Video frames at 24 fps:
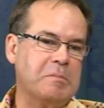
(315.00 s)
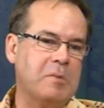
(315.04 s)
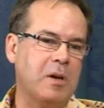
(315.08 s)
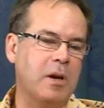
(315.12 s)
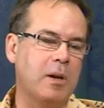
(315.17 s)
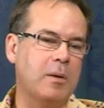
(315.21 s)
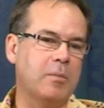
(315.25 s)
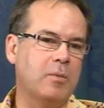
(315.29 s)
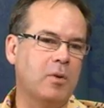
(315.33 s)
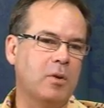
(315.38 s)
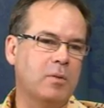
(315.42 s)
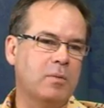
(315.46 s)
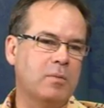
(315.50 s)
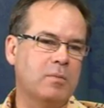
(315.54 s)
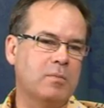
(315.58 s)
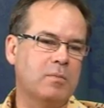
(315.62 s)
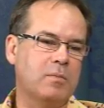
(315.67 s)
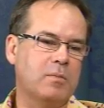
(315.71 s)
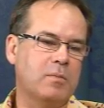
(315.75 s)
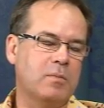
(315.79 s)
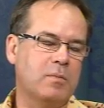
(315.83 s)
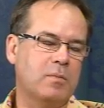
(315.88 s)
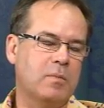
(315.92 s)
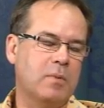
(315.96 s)
I'm not,
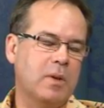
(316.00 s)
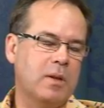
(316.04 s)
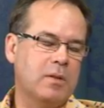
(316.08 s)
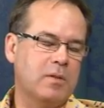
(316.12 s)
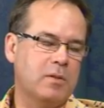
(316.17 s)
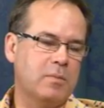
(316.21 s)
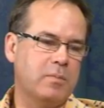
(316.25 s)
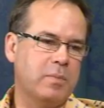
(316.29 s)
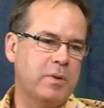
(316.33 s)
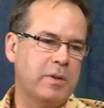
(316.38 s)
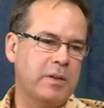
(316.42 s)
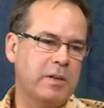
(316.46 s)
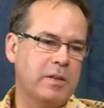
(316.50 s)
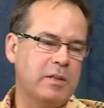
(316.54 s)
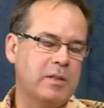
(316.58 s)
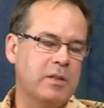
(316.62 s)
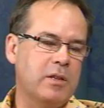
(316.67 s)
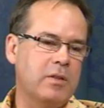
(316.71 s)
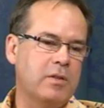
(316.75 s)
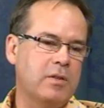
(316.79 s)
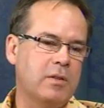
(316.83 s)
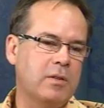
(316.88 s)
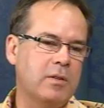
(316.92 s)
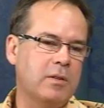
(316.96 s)
as a
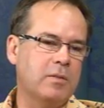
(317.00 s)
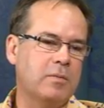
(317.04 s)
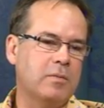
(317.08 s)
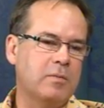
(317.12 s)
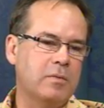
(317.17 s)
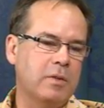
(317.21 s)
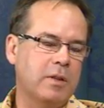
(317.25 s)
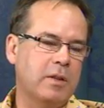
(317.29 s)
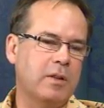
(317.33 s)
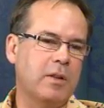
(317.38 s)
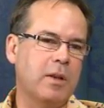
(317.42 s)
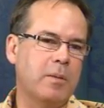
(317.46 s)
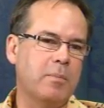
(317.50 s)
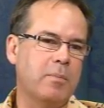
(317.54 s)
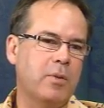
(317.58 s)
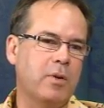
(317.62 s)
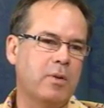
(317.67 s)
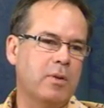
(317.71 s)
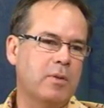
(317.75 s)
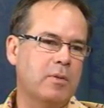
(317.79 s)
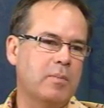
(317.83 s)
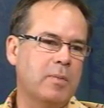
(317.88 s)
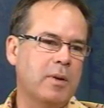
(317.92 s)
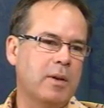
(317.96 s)
practitioner, really that
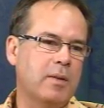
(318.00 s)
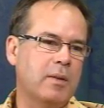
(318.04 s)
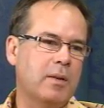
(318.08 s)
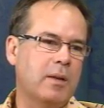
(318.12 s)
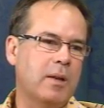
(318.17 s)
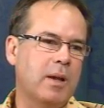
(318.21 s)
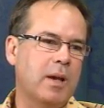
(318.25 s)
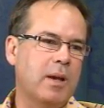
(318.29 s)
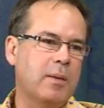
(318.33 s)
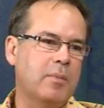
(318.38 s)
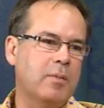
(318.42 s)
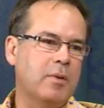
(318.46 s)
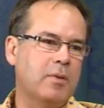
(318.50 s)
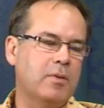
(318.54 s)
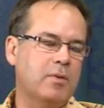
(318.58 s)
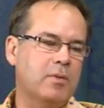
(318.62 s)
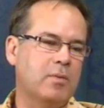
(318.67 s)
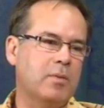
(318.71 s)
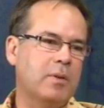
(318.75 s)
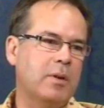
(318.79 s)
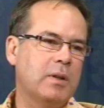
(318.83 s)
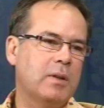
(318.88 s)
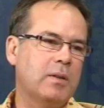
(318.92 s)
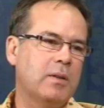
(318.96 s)
bothered about the label. It's
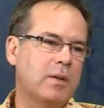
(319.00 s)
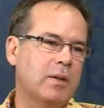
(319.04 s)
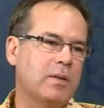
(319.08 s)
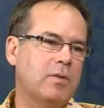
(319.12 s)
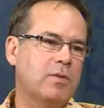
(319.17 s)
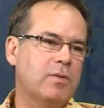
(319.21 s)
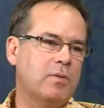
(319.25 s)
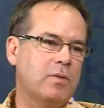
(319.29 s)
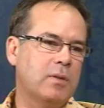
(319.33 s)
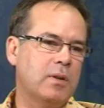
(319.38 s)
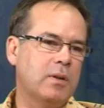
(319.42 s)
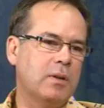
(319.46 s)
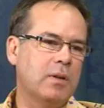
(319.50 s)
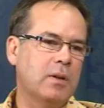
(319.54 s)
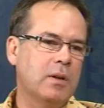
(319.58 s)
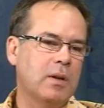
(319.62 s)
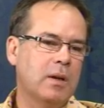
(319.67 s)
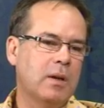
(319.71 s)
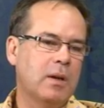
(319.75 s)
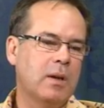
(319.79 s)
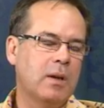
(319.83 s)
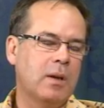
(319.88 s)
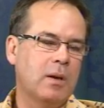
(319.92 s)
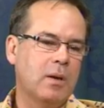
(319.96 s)
really the history.
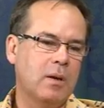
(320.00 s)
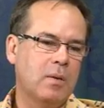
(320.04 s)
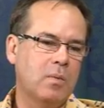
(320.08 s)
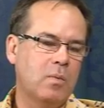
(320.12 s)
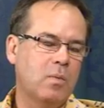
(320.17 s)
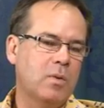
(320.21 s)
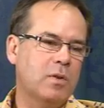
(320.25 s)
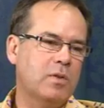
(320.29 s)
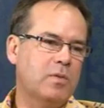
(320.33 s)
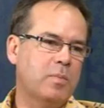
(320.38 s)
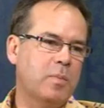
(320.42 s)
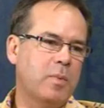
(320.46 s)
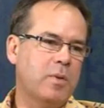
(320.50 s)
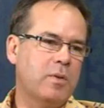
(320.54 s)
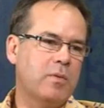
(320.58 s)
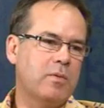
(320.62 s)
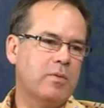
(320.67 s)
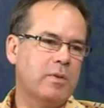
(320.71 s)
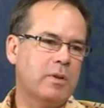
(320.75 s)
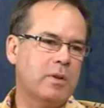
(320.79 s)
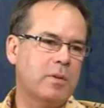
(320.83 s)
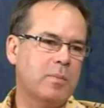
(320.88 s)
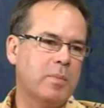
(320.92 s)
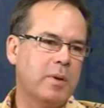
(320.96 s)
What's
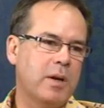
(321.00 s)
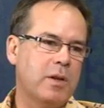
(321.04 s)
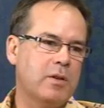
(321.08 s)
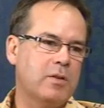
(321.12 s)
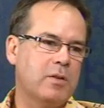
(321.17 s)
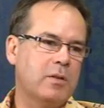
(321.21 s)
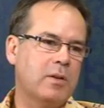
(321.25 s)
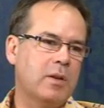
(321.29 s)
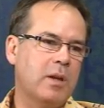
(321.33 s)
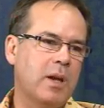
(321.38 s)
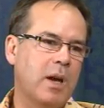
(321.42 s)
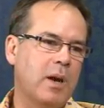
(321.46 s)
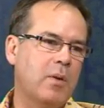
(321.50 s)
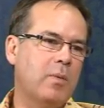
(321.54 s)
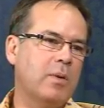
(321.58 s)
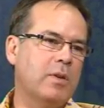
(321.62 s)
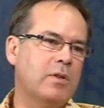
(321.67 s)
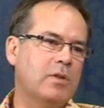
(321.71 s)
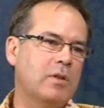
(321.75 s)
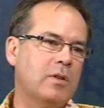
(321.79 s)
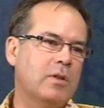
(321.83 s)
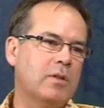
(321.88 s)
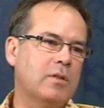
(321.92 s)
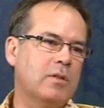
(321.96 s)
bothering the patient? How
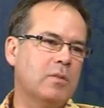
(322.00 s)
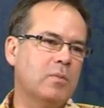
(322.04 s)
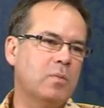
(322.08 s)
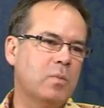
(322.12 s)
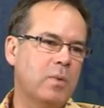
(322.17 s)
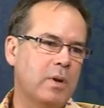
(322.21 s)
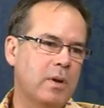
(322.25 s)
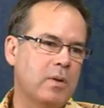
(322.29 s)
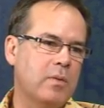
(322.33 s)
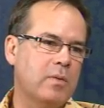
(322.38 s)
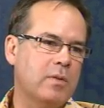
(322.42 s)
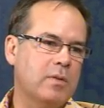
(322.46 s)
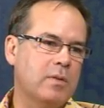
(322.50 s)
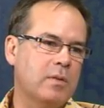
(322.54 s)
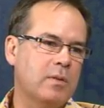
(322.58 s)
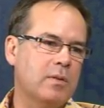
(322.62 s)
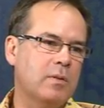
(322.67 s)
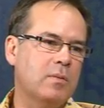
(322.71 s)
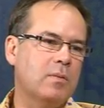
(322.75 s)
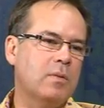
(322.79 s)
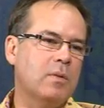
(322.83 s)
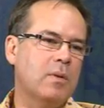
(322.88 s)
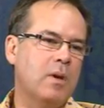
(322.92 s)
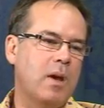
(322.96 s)
itchy is it? Where is
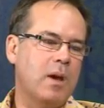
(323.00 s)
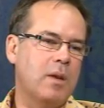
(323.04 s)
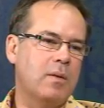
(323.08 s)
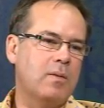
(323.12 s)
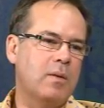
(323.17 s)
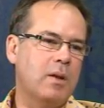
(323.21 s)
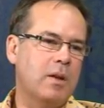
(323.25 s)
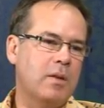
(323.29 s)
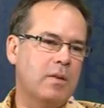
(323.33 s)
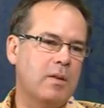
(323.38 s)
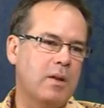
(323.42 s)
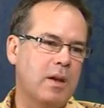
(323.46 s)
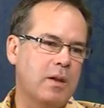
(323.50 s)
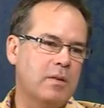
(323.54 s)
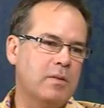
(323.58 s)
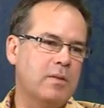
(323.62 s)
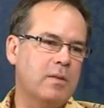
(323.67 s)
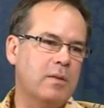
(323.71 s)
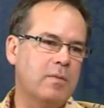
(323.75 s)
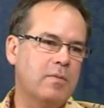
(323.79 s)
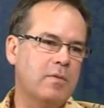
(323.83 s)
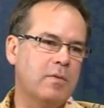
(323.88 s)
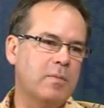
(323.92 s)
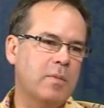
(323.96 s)
it? And then that's
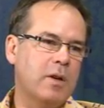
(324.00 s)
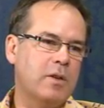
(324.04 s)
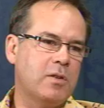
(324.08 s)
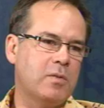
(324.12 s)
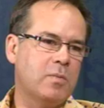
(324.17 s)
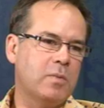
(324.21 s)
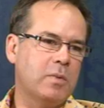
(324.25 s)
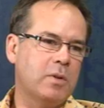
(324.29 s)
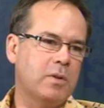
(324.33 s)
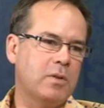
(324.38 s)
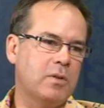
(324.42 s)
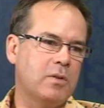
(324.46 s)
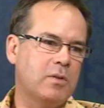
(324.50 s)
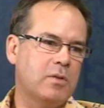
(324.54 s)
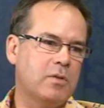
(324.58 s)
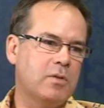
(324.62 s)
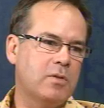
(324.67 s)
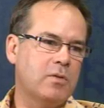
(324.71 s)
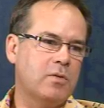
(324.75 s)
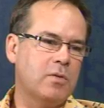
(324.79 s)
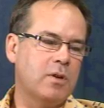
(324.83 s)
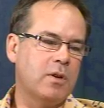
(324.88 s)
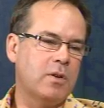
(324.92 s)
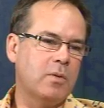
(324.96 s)
the information we use to
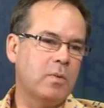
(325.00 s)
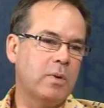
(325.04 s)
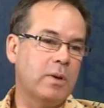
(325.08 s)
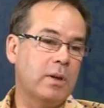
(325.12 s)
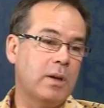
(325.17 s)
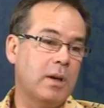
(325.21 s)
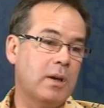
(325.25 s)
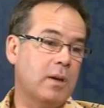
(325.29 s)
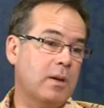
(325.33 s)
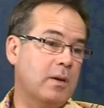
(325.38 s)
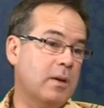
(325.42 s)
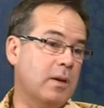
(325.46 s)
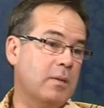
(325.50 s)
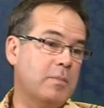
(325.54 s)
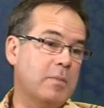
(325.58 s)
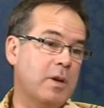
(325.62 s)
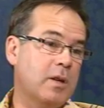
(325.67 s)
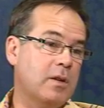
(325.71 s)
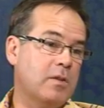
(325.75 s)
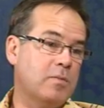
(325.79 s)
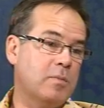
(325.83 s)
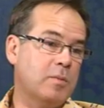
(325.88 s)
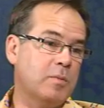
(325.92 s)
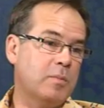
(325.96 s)
try to work out a
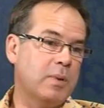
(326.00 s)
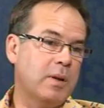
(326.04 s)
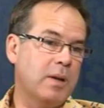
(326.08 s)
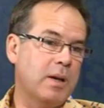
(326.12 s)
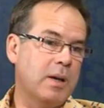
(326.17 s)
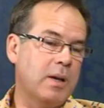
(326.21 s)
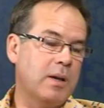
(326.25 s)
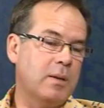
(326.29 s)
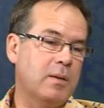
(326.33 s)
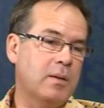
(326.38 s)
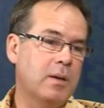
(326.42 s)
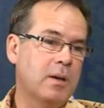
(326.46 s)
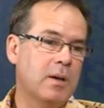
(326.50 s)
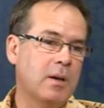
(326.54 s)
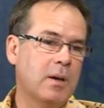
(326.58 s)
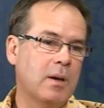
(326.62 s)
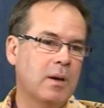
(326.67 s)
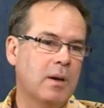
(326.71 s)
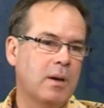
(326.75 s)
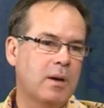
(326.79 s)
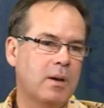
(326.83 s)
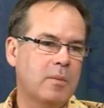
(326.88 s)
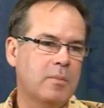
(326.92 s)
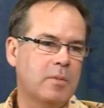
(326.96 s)
management plan.
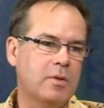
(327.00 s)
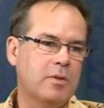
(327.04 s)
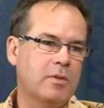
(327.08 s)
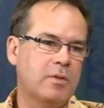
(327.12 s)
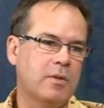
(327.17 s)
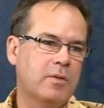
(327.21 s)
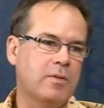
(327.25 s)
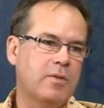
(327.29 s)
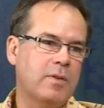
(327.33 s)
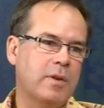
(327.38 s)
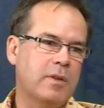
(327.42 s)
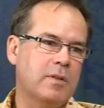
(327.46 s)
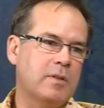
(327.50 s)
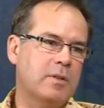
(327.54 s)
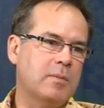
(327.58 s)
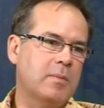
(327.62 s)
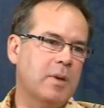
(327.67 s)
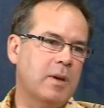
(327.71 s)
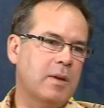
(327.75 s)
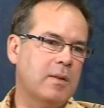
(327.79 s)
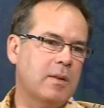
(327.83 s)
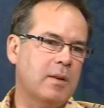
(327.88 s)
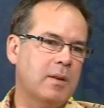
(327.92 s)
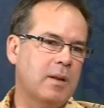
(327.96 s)
I'm not so fussed
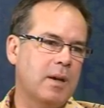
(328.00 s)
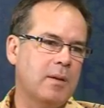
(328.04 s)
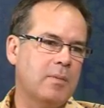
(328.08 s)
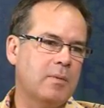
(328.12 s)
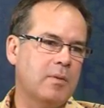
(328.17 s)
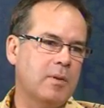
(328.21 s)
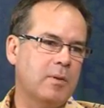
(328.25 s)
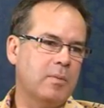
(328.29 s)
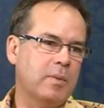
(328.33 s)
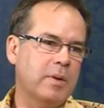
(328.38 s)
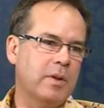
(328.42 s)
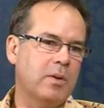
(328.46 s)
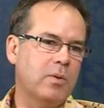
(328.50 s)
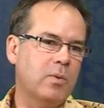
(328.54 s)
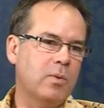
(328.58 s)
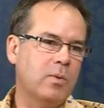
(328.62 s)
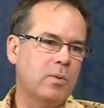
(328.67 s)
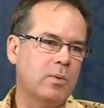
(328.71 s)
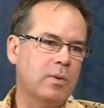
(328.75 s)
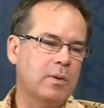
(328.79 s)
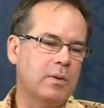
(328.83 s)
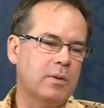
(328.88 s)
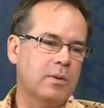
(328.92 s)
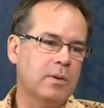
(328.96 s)
about the label that we
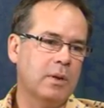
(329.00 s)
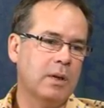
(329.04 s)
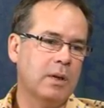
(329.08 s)
call it.